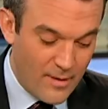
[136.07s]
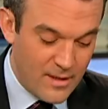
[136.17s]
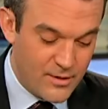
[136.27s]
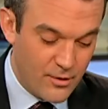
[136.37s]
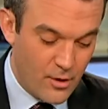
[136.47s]

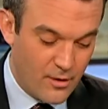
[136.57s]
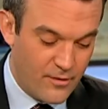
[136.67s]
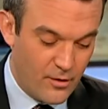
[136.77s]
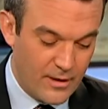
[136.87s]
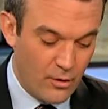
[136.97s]
by Zero Dark
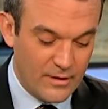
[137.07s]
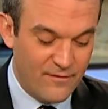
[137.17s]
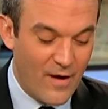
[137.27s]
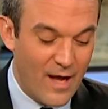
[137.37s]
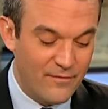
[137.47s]
Thirty, only
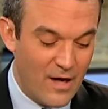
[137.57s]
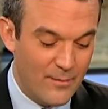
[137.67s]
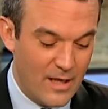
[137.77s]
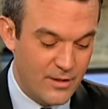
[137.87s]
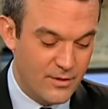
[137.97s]
five
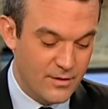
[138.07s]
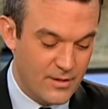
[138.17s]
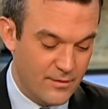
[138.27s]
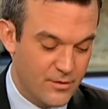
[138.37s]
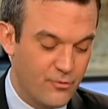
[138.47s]

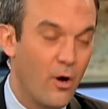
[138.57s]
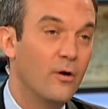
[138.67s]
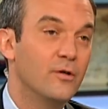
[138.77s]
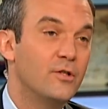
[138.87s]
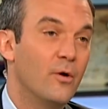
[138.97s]
nominations, and the
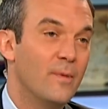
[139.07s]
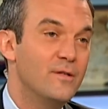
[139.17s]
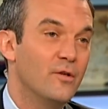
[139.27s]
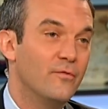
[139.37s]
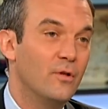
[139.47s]
stronger showing by
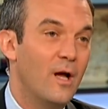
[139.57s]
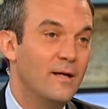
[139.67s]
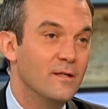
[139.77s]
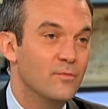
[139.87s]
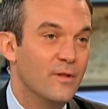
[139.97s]
Silver
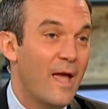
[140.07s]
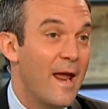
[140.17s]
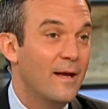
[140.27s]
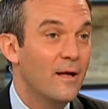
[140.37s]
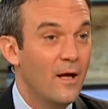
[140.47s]
Linings with
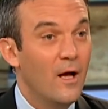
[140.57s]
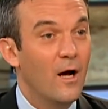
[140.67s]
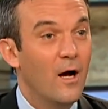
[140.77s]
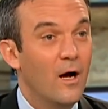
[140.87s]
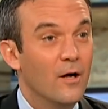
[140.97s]
eight,
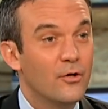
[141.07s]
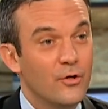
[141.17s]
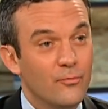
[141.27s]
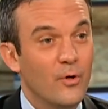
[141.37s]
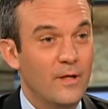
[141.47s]
uh,
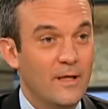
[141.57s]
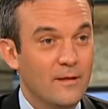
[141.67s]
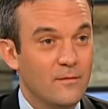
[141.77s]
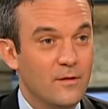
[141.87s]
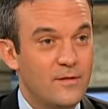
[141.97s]
could
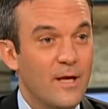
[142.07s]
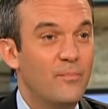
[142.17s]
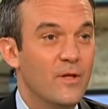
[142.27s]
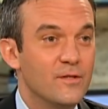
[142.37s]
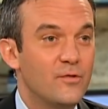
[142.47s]
really
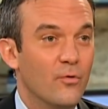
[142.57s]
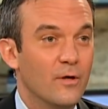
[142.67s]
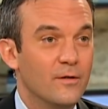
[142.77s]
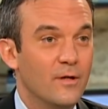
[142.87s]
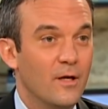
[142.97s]
tip this
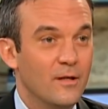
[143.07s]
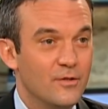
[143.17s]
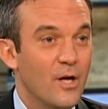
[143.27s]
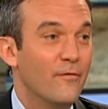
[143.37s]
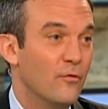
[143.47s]
toward uh,
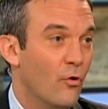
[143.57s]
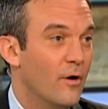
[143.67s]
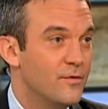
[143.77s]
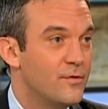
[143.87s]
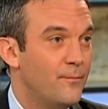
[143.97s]
Jennifer
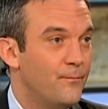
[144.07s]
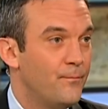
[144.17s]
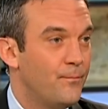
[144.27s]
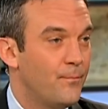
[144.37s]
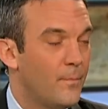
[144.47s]
Lawrence. And
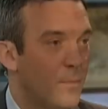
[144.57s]
once again,